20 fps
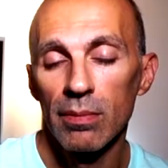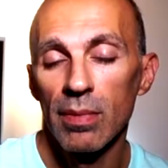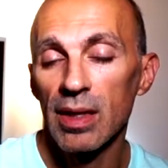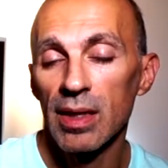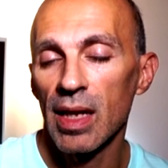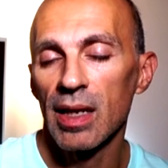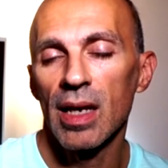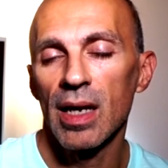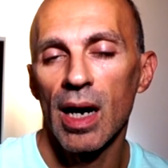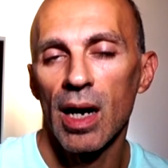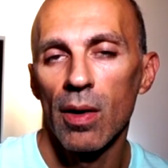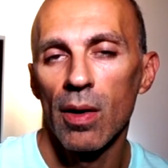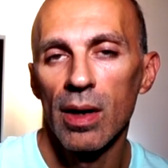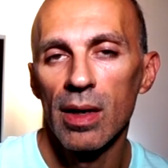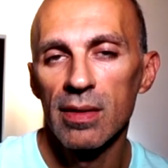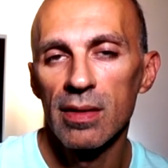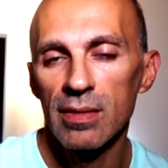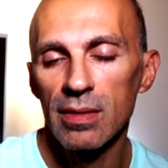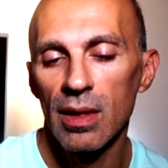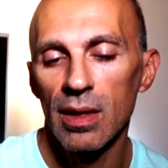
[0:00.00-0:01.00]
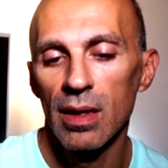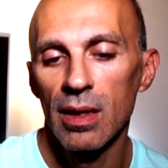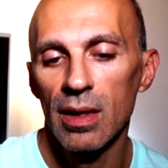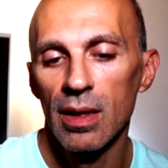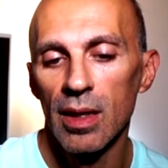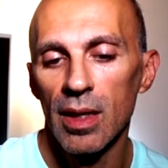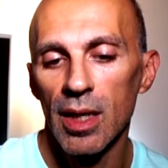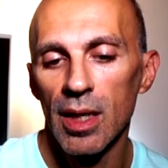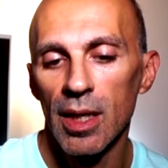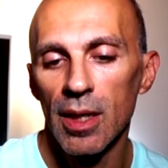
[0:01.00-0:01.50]
but anyhow, it's
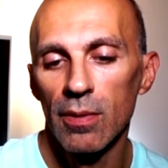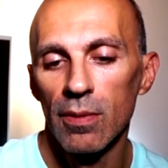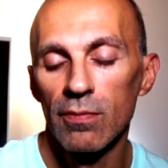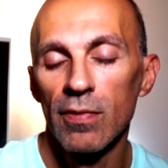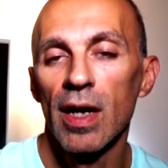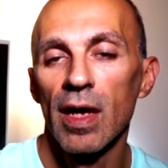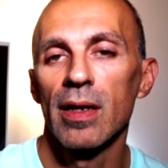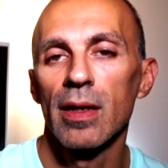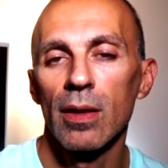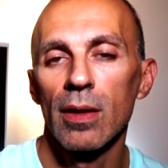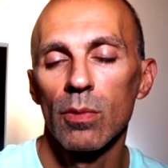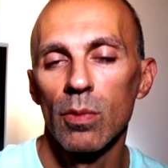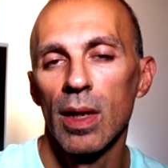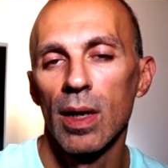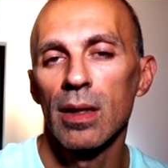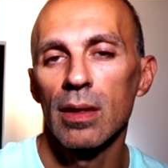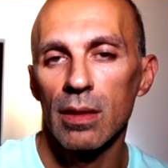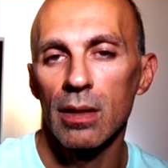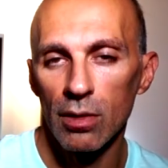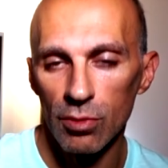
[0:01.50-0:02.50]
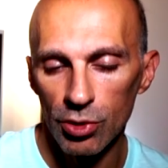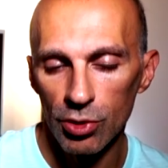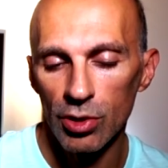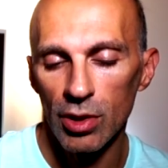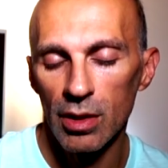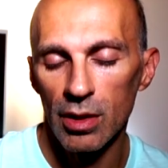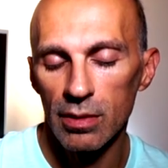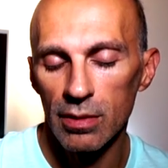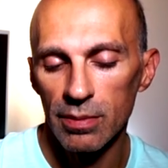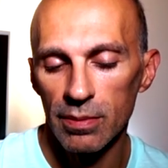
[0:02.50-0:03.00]
still very well
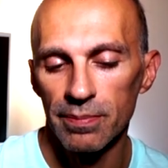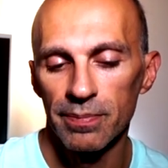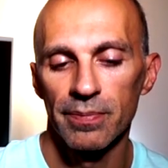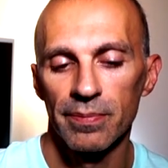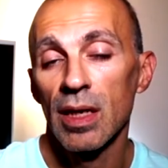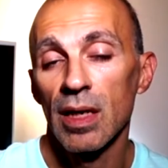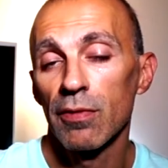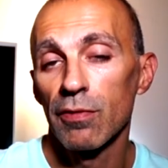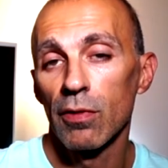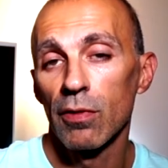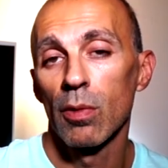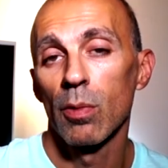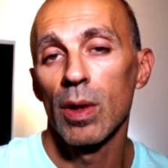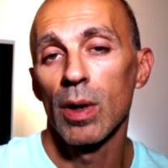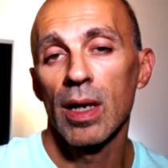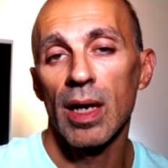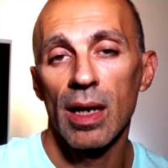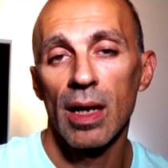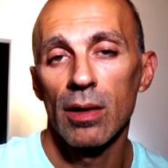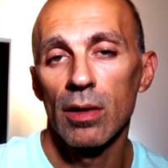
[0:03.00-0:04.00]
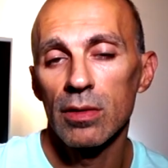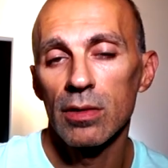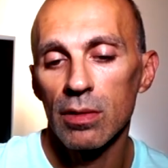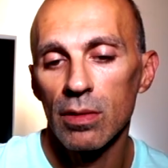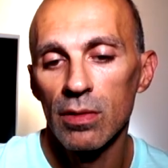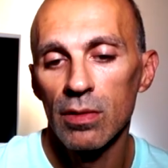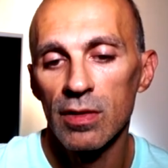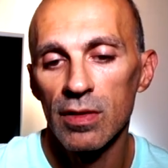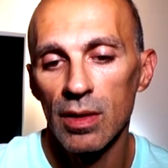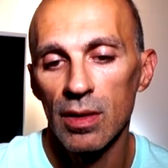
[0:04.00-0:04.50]
cushioned. Therefore, we cannot
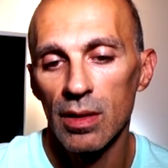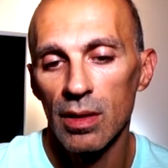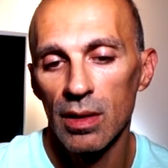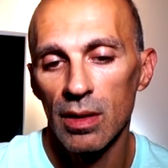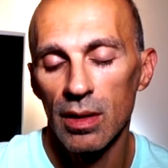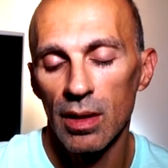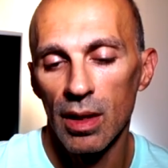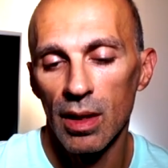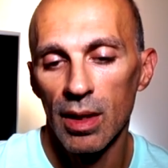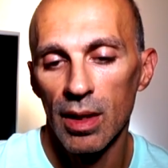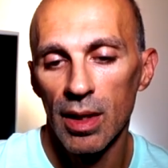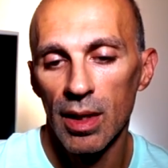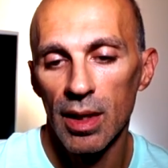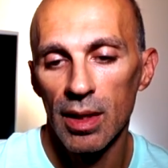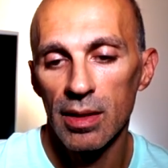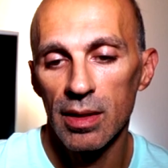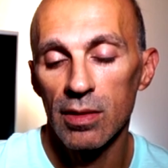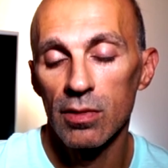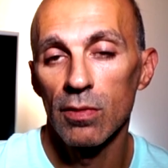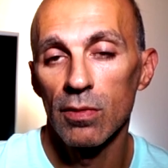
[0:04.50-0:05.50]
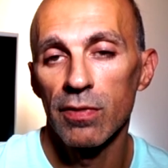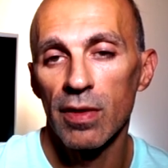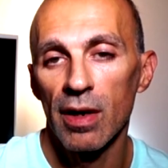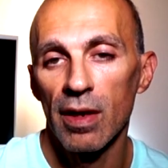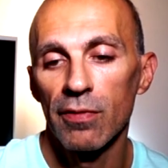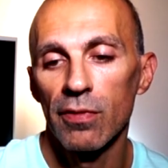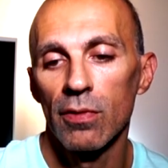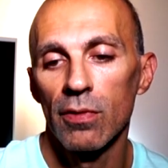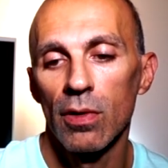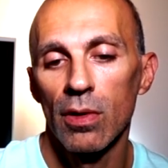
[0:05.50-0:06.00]
consider the
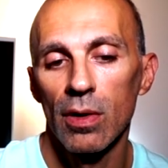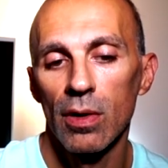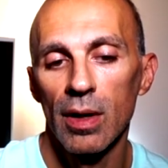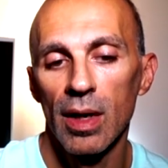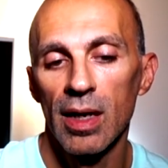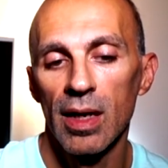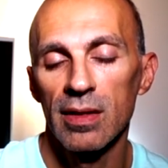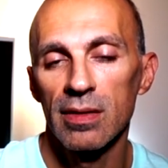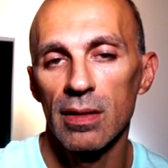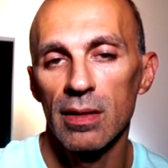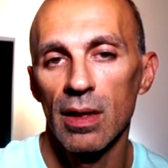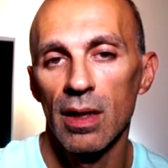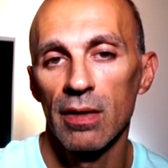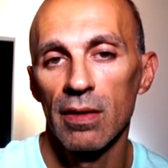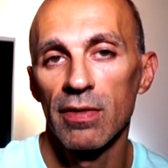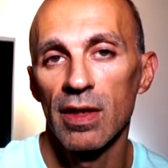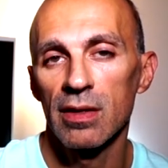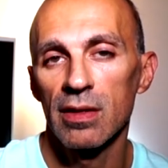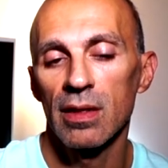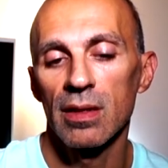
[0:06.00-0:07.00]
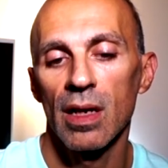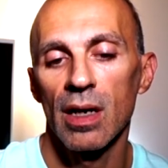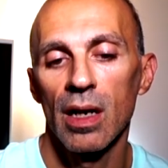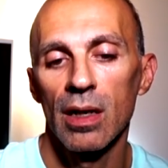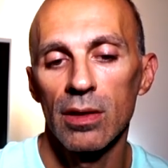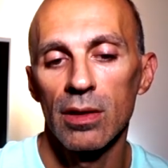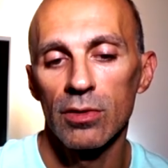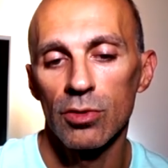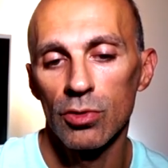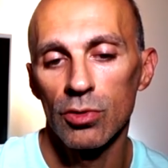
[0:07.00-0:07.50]
Zoomfly 4 as a
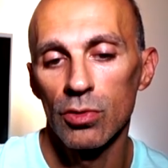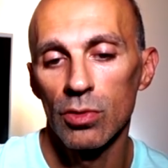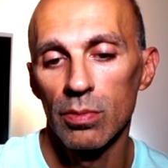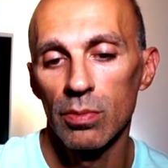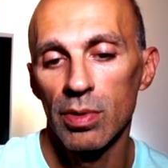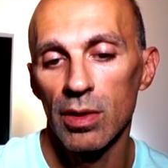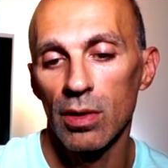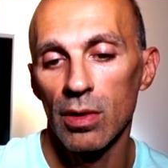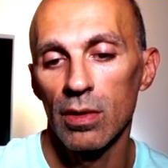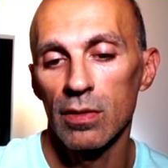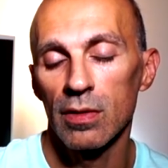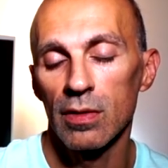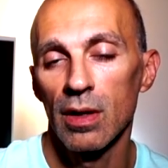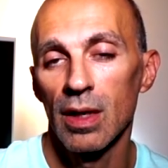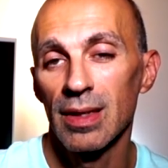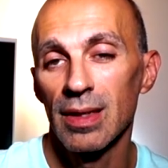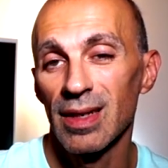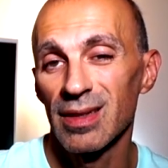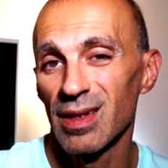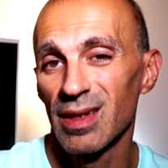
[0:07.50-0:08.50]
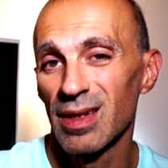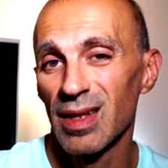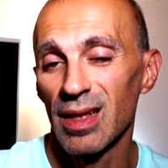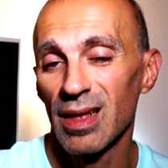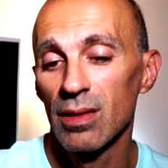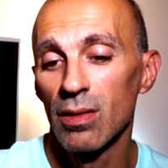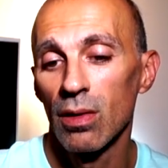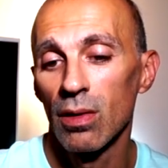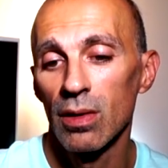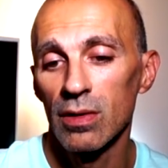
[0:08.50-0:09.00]
versatile shoe because it doesn't
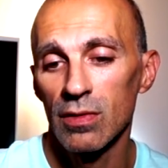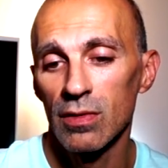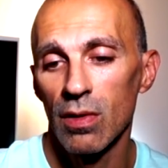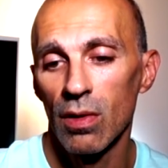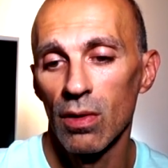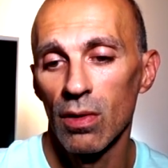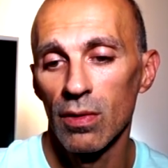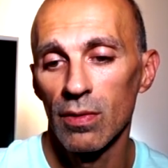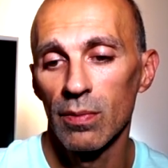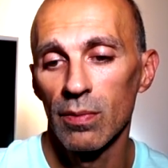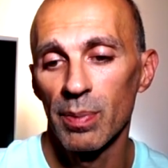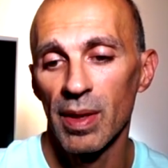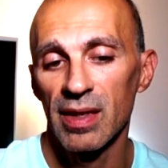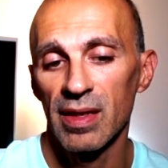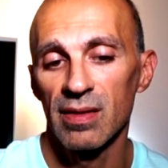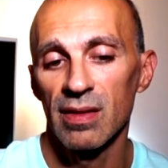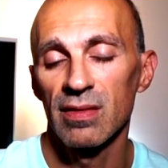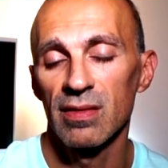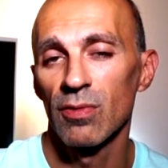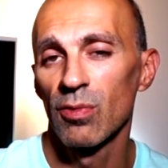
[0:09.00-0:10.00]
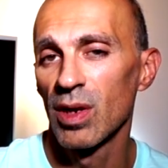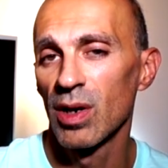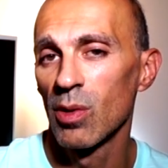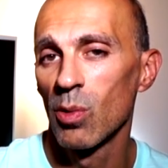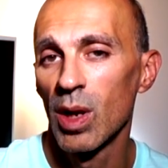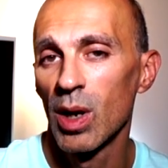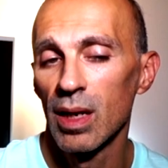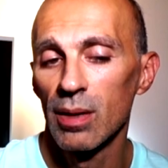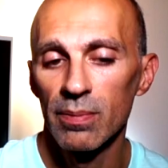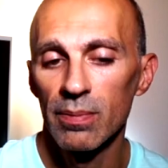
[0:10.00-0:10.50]
handle slow paces really
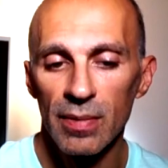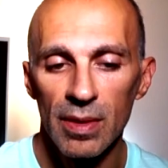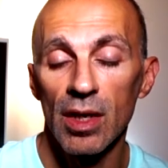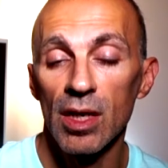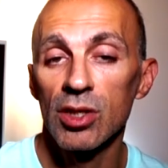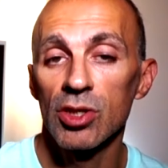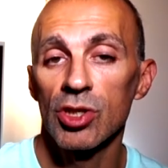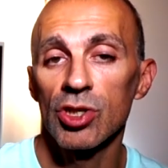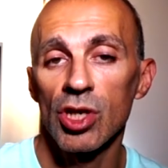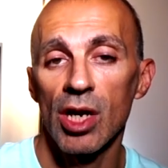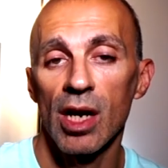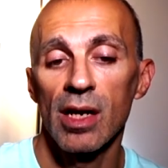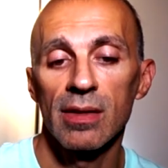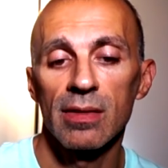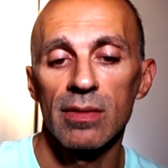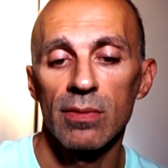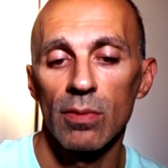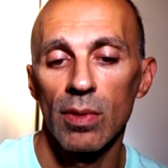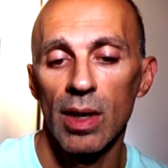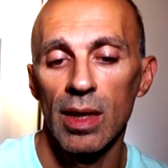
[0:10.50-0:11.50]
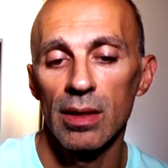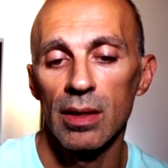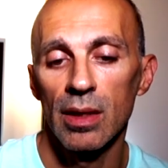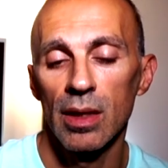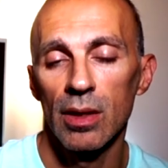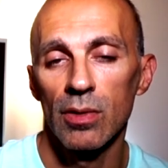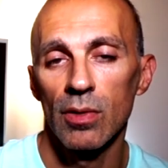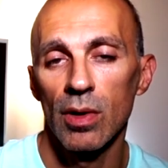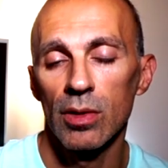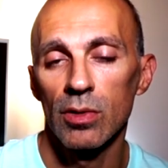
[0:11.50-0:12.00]
well. It shines when
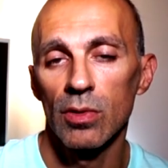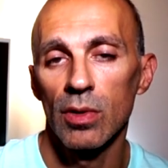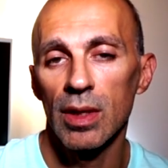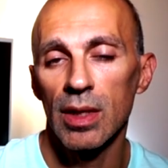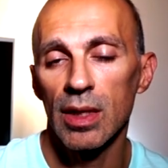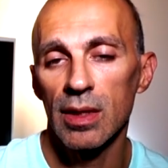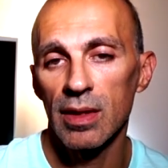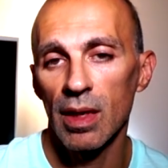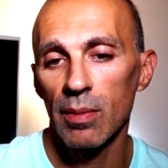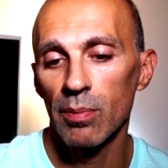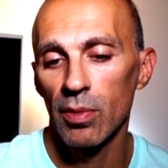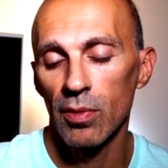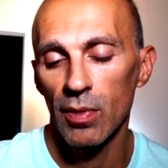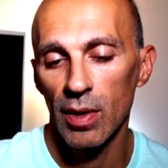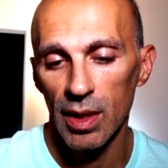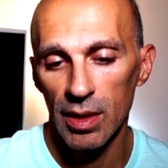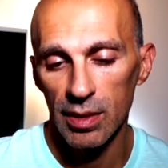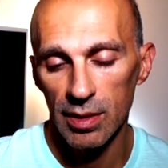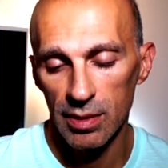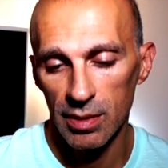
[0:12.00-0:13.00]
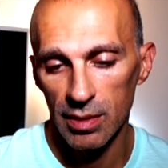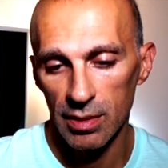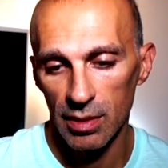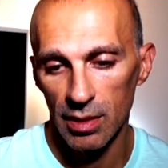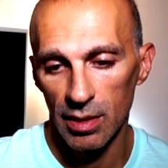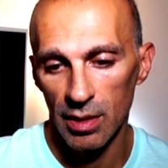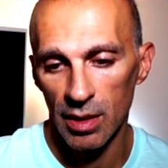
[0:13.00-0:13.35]
you are doing a tempo runs